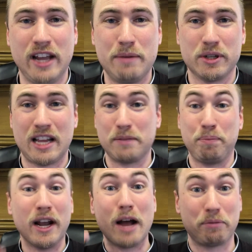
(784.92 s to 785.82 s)
neighbor's house.
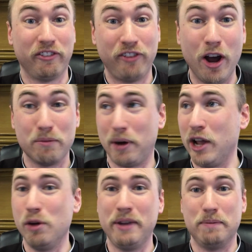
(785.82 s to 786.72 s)
Pick up the phone, by
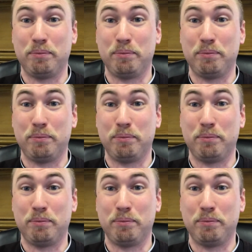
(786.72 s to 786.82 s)
all means.